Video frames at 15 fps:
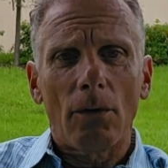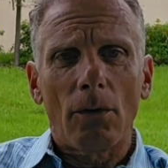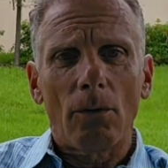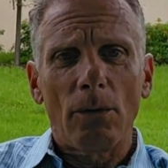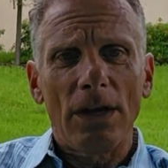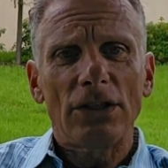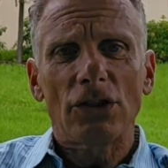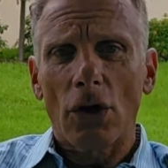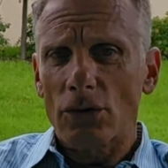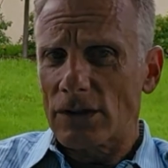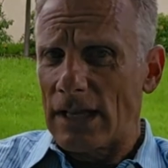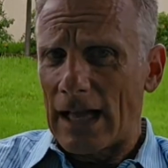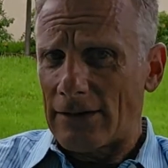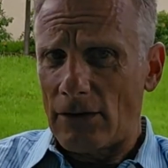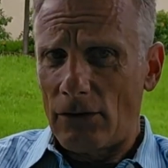We chose
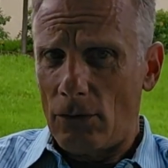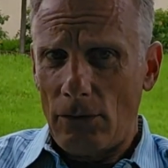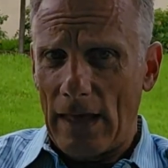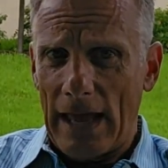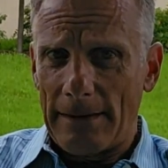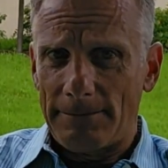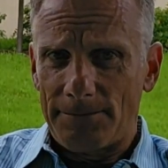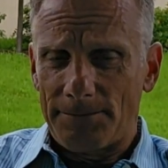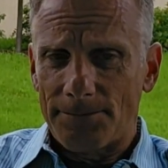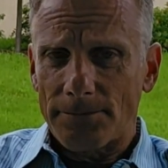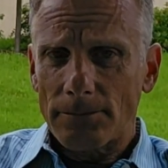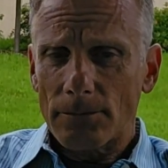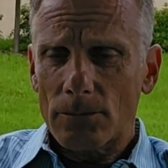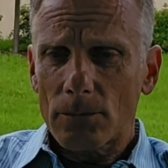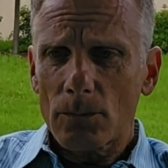not to do that.
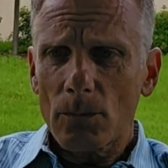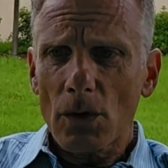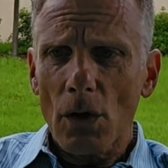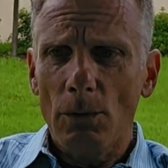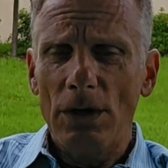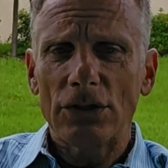We